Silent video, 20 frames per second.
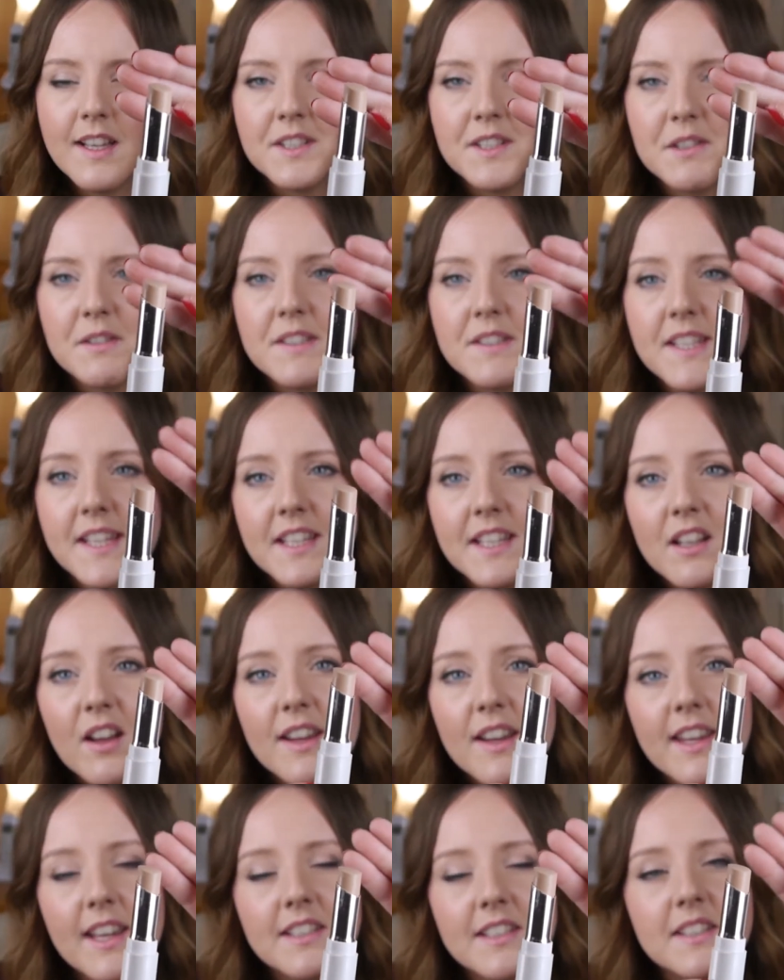So it's in
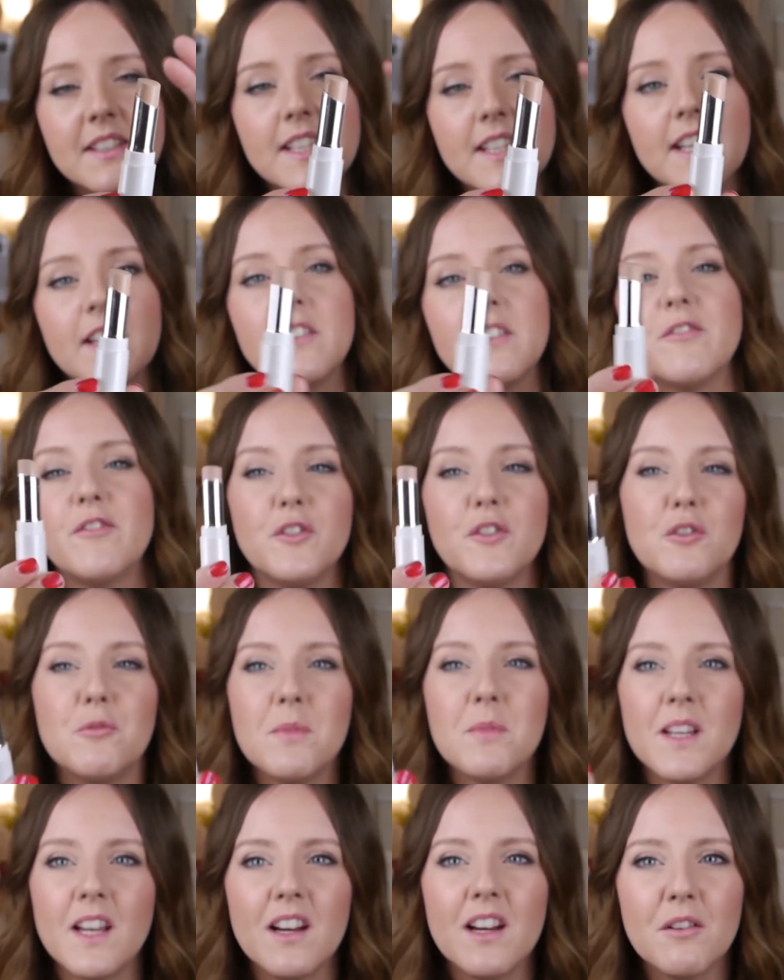like a stick
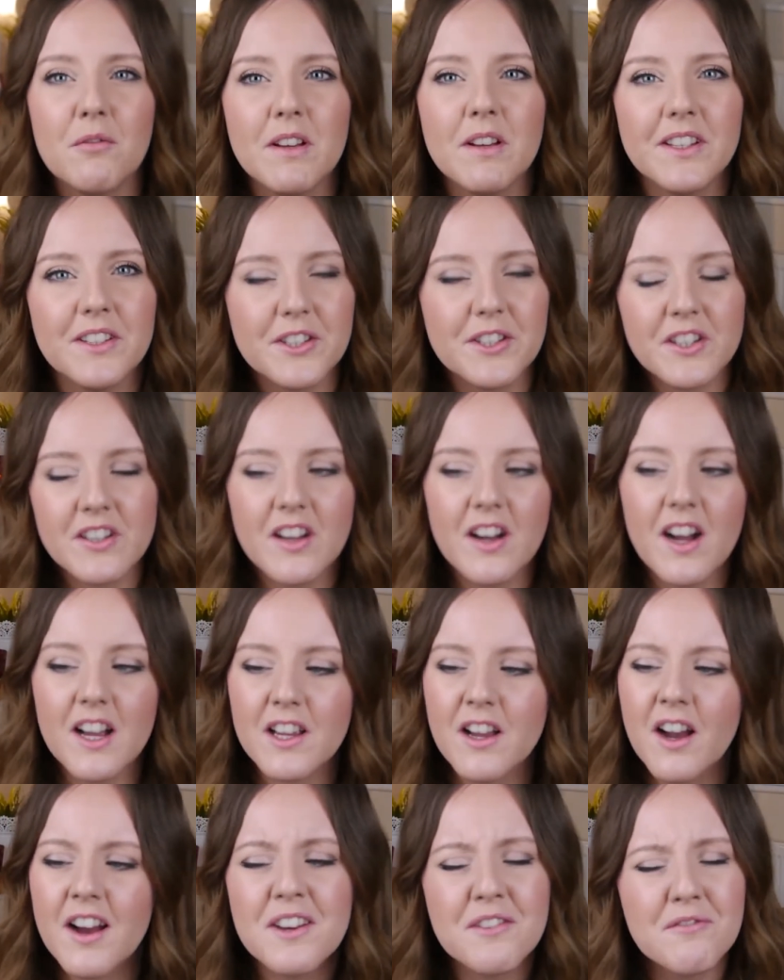formula, which I
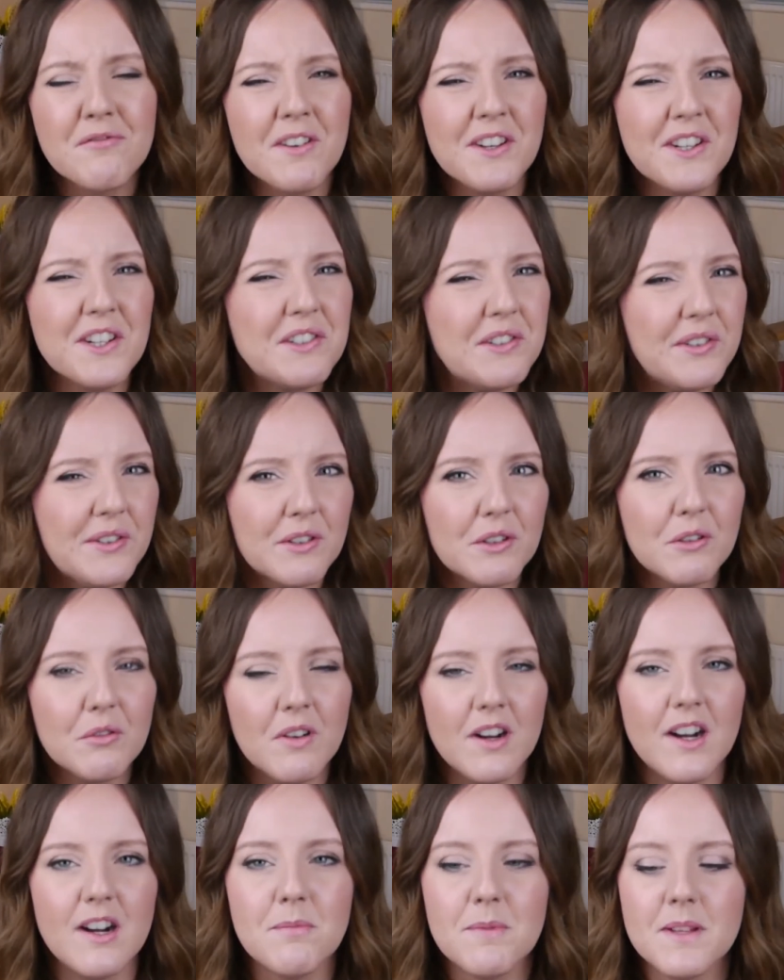kind of went off for a
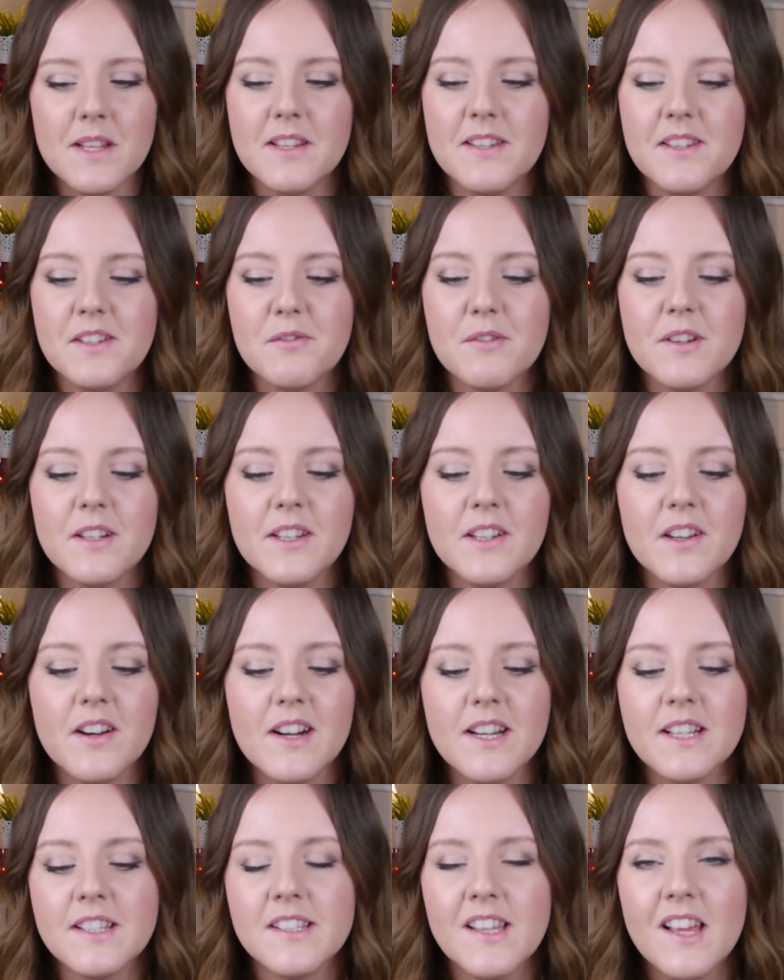while, but this is really
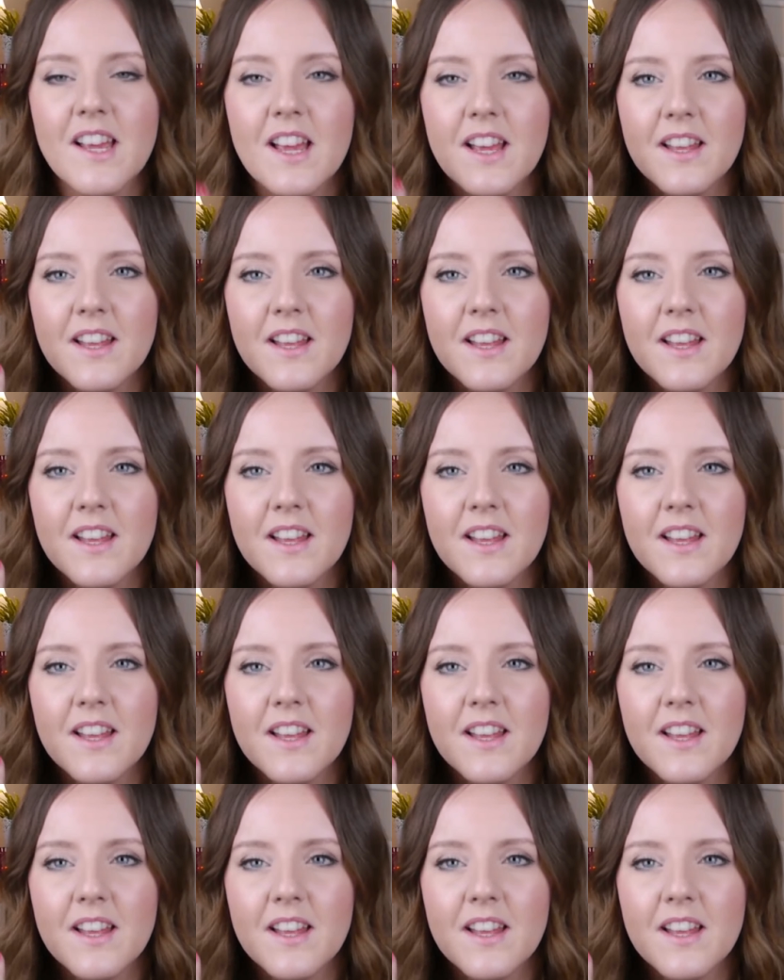nice.